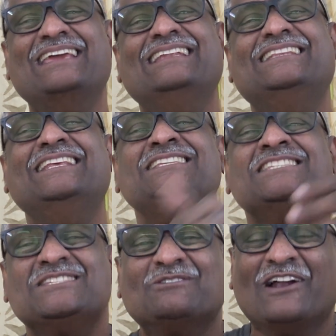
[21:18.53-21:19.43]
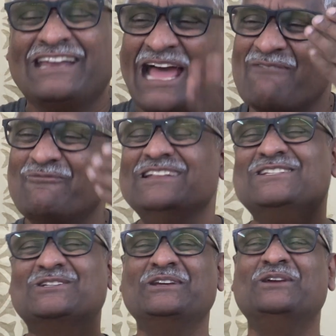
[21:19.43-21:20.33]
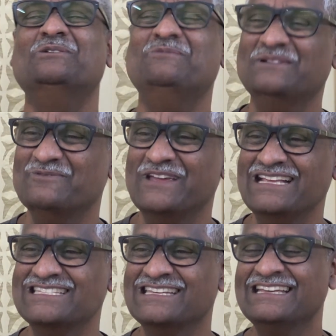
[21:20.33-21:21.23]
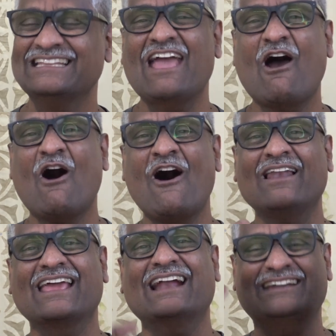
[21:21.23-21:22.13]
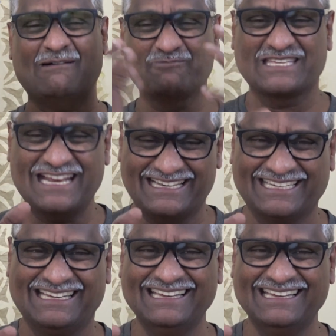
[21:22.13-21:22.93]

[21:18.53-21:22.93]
This is what happens to human beings. They all get upset.